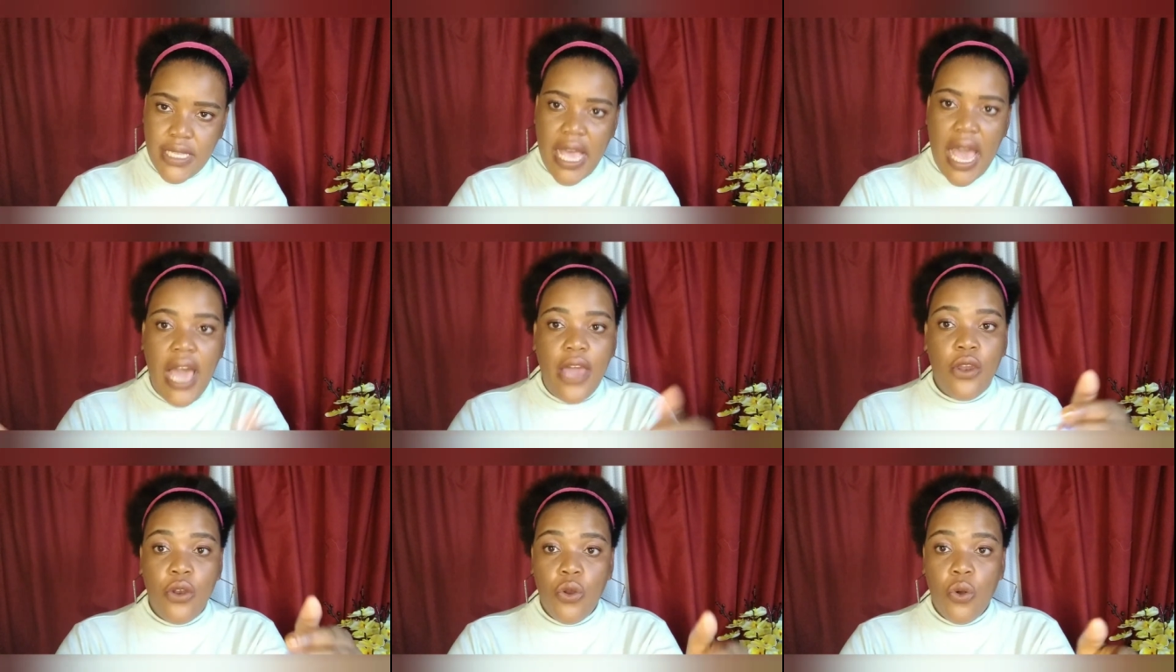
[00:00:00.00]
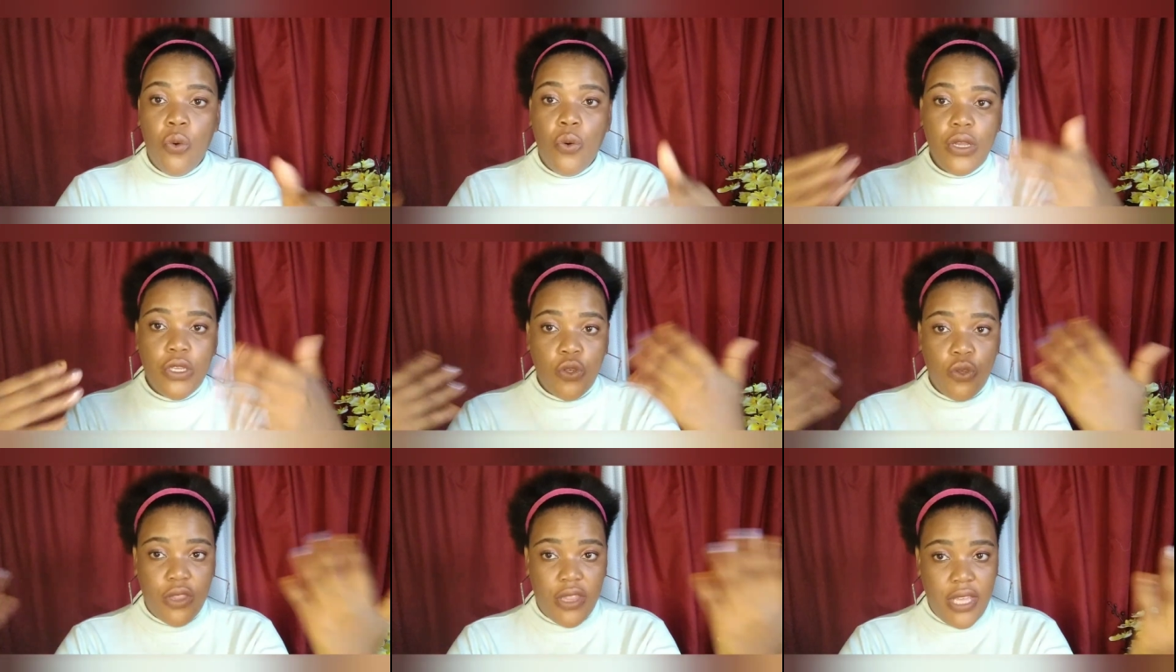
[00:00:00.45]
I don't know
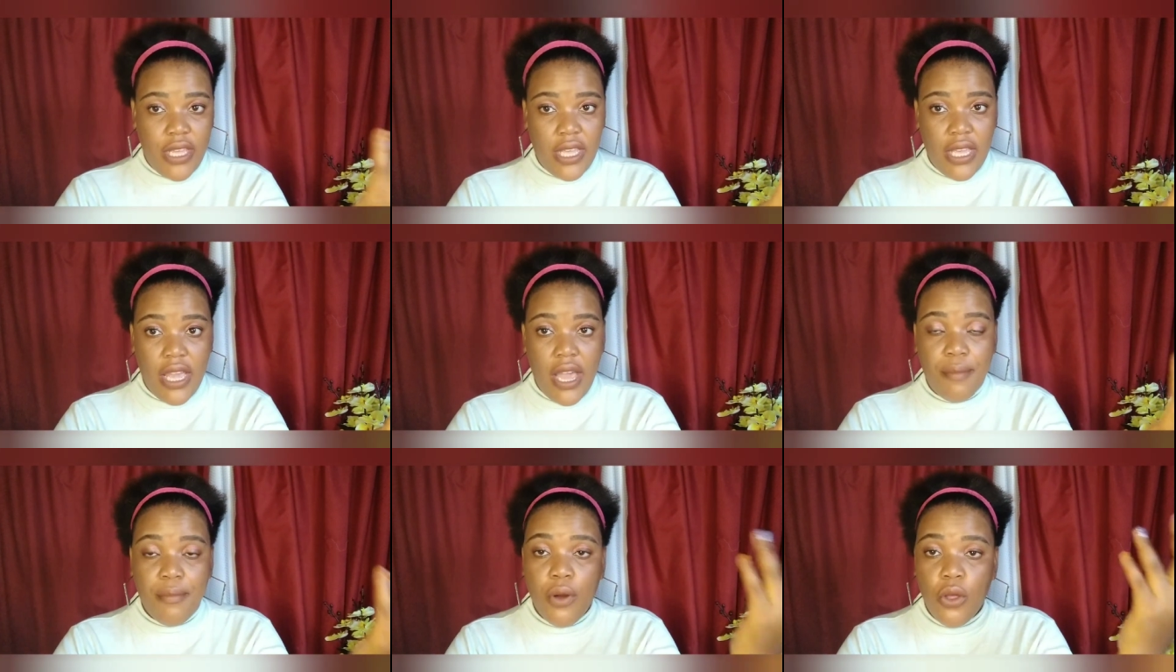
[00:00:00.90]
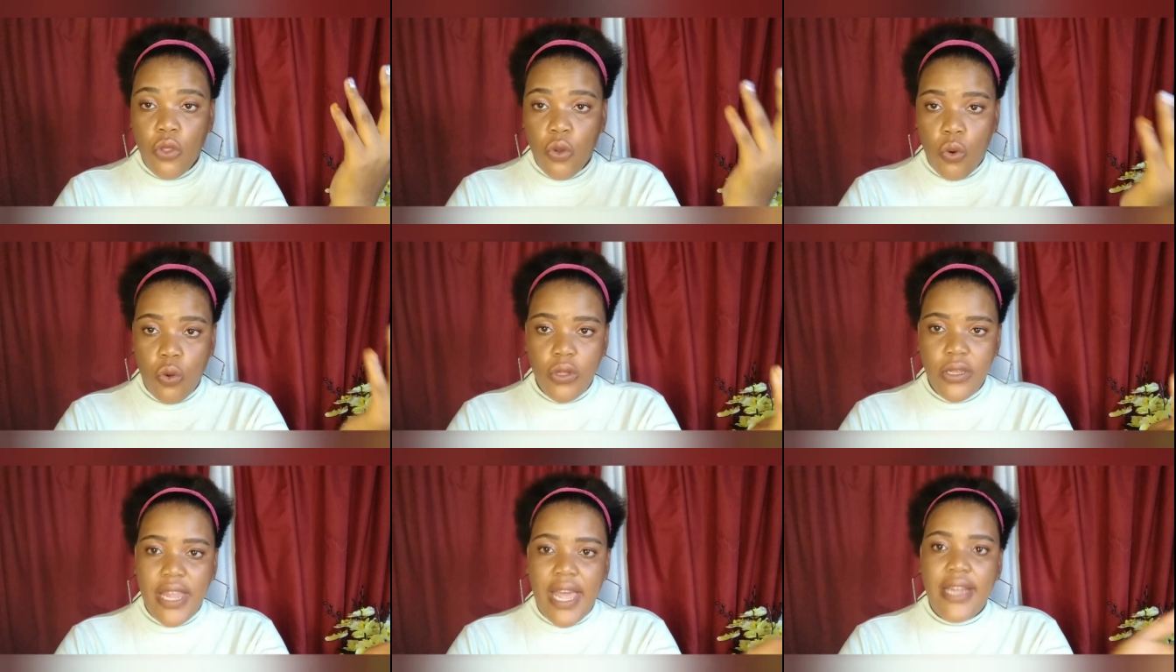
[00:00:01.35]
what you're thinking about the
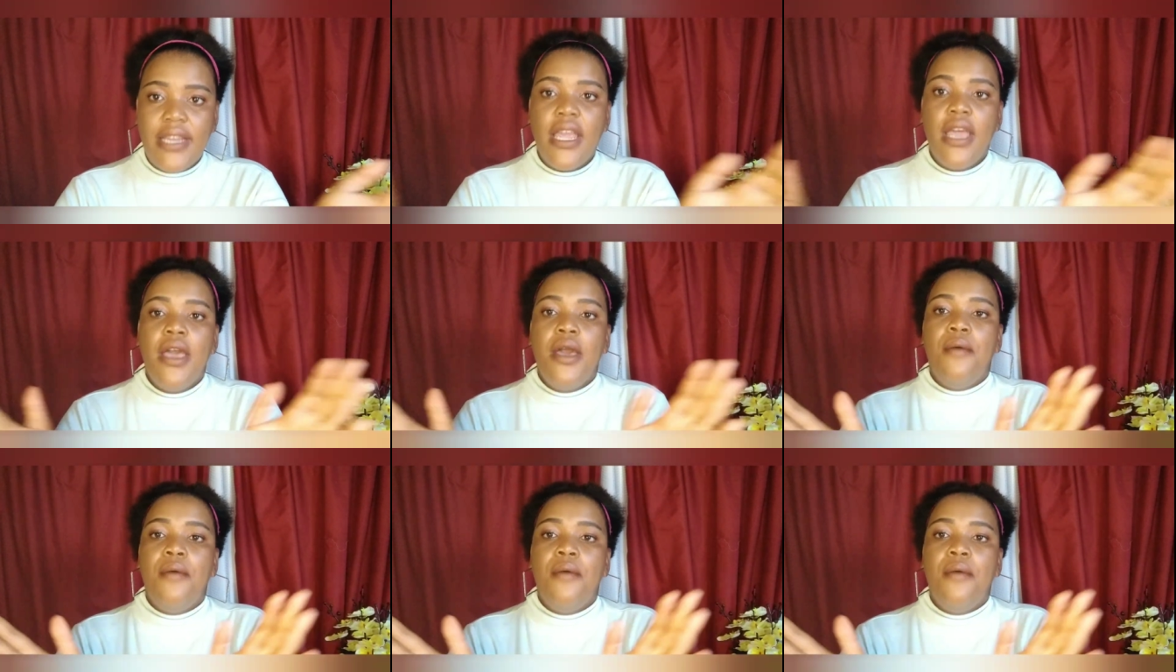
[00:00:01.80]
whole that,